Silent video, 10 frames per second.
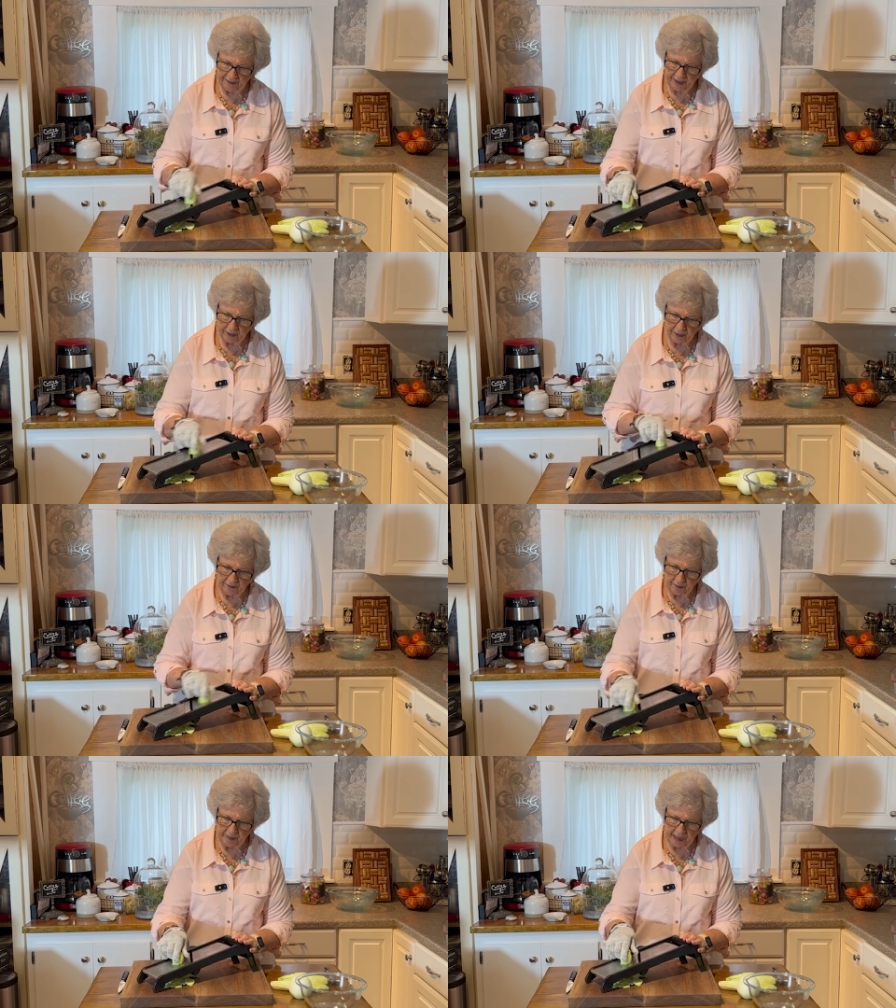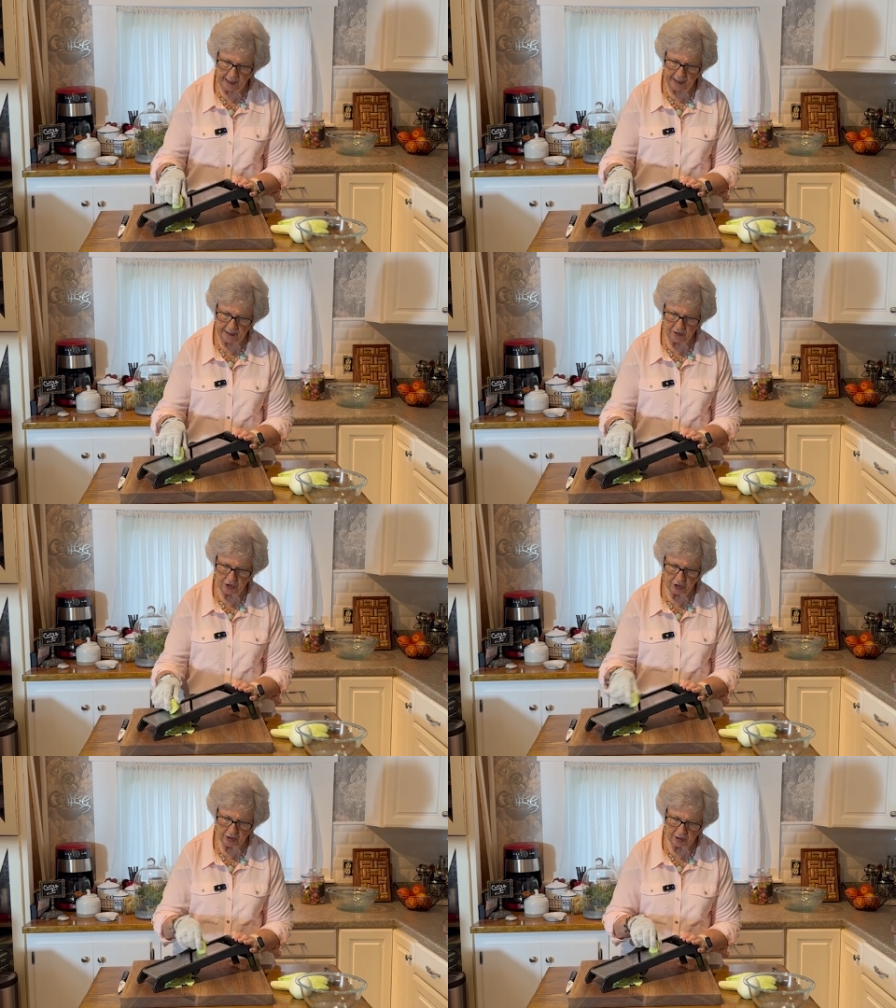that are from the
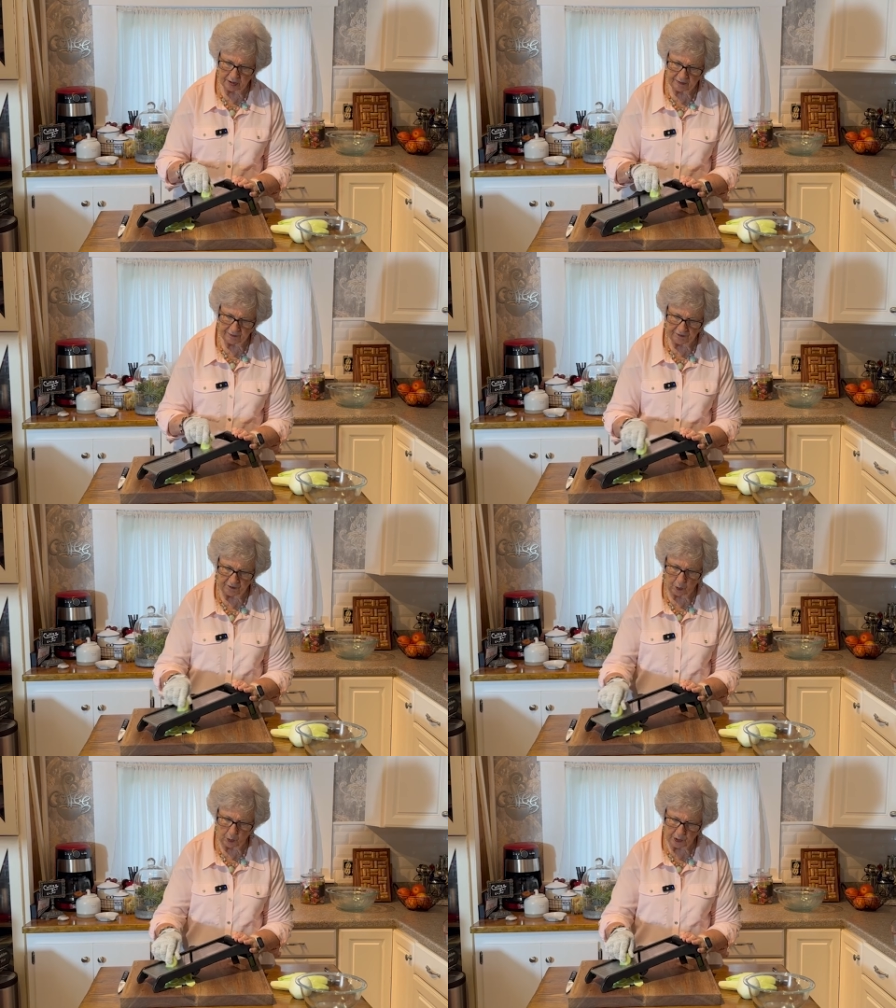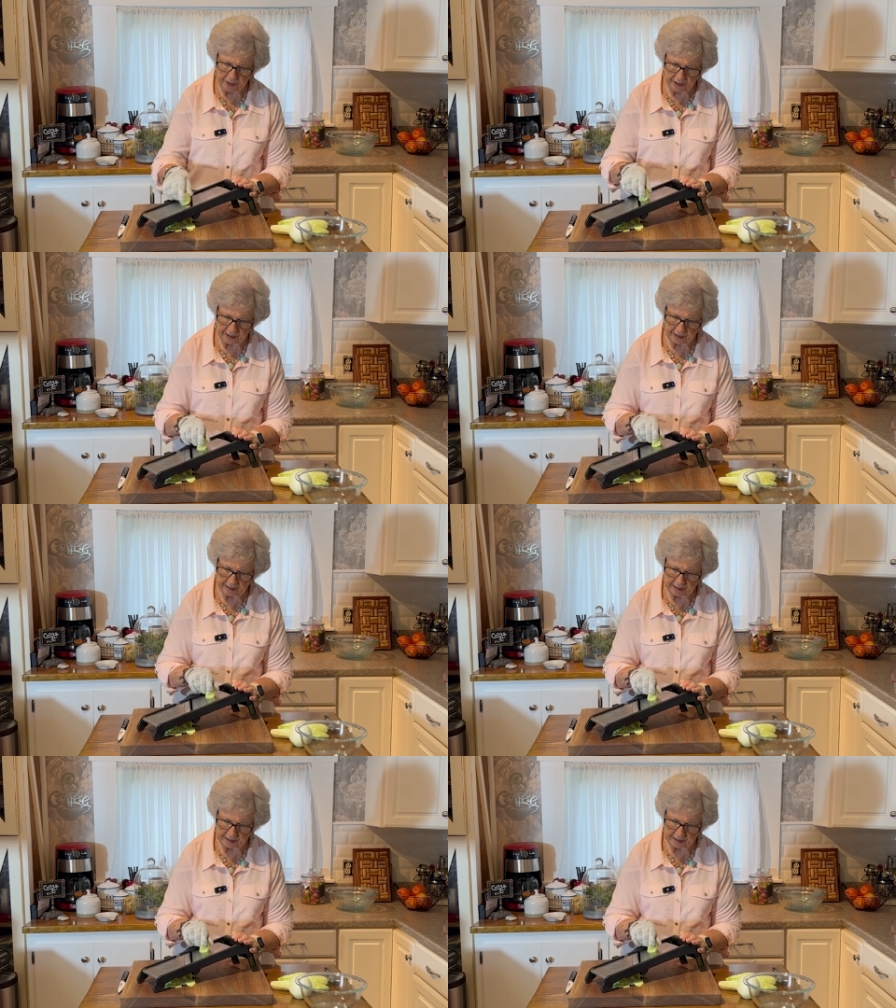age four to